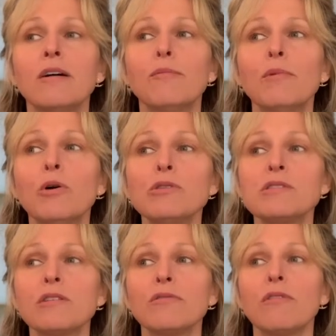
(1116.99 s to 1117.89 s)

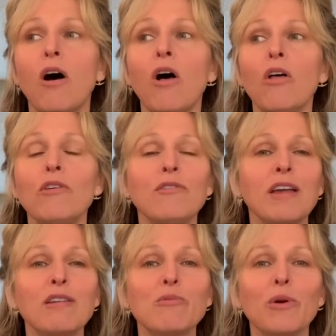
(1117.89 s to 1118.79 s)
most of all the
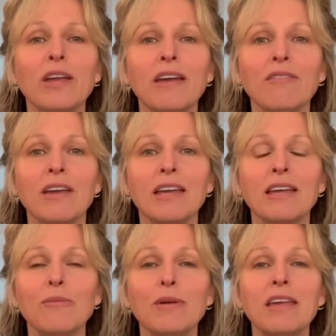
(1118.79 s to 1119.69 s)
things we're giving
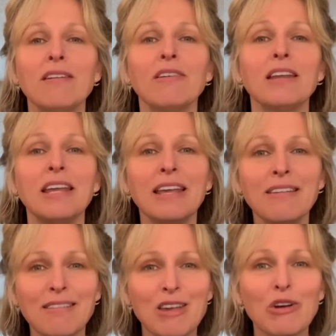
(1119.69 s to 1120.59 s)
can be given
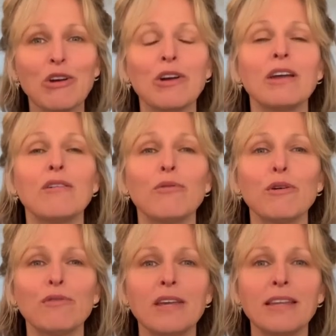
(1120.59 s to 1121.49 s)
easier if
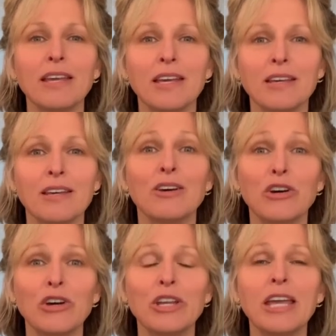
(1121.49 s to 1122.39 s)
we're feeling
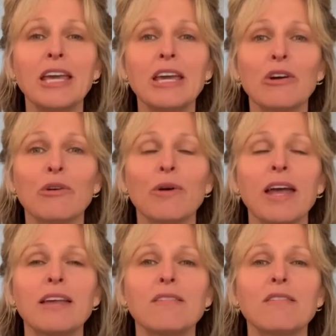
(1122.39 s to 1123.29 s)
good here, right?